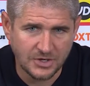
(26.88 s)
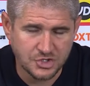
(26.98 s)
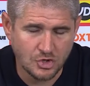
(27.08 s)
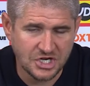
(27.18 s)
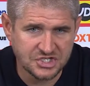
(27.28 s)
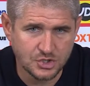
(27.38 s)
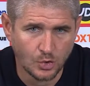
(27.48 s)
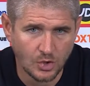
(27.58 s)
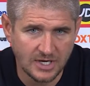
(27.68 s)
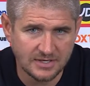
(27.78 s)
a tricky
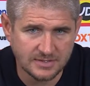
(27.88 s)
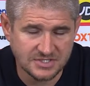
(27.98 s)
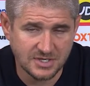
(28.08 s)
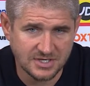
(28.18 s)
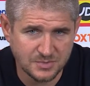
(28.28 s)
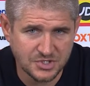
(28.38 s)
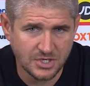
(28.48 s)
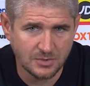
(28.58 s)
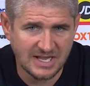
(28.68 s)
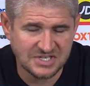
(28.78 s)
scoreline, as, as we
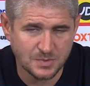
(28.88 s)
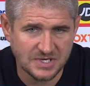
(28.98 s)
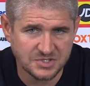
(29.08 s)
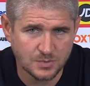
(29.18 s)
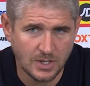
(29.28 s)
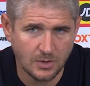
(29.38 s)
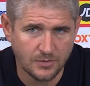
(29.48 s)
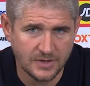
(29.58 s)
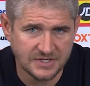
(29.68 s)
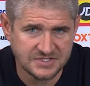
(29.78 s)
showed last week as
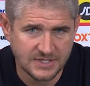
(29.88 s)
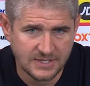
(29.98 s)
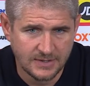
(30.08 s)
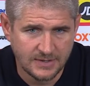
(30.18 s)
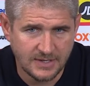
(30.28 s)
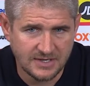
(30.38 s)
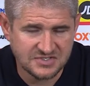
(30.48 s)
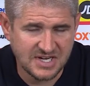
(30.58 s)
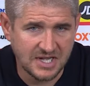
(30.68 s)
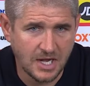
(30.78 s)
well, that uh,
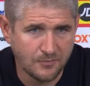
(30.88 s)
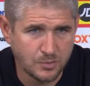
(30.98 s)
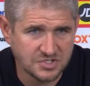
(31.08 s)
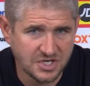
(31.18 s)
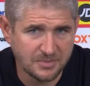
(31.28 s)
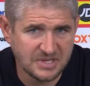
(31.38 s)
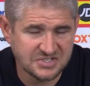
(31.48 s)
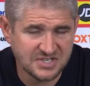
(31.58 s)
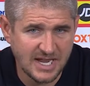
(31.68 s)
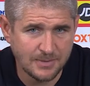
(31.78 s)
second half wasn't going to be
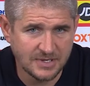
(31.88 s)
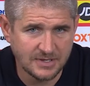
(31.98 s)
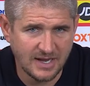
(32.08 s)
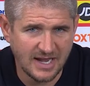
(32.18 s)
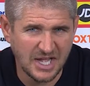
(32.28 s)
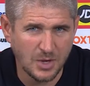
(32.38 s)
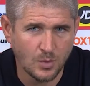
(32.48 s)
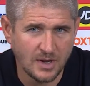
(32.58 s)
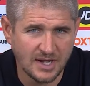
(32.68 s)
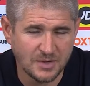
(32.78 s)
the same. And, and, it,
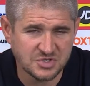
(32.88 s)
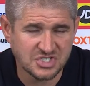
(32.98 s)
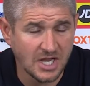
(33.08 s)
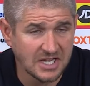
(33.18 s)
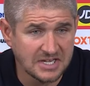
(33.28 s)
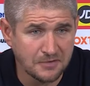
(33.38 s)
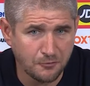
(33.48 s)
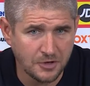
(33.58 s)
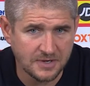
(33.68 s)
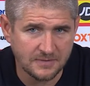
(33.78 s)
and it was slightly
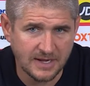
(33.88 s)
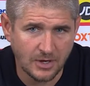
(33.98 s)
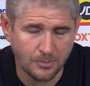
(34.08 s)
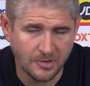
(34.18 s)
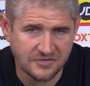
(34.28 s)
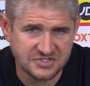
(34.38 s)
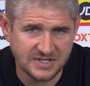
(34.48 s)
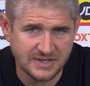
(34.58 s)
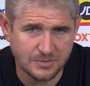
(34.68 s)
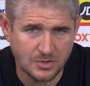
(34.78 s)
different, uh, but
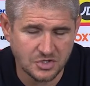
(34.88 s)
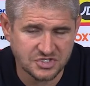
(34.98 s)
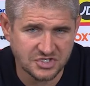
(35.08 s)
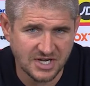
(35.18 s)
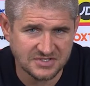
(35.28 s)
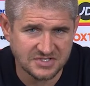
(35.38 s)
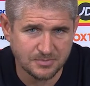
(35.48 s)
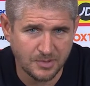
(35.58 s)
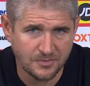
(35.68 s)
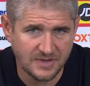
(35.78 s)
obviously there were lots of chances
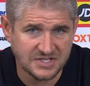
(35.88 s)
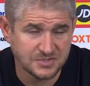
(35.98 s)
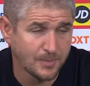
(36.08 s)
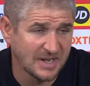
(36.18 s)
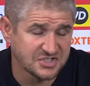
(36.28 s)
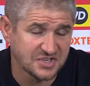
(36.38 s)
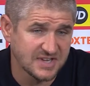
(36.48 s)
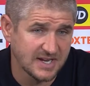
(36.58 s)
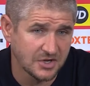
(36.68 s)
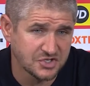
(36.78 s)
at both ends. And we managed to
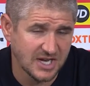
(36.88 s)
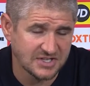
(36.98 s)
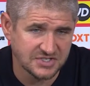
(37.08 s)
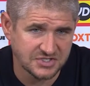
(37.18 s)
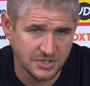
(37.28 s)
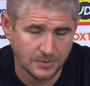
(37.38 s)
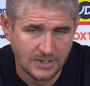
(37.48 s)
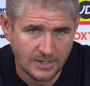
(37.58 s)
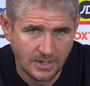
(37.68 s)
take our chances. So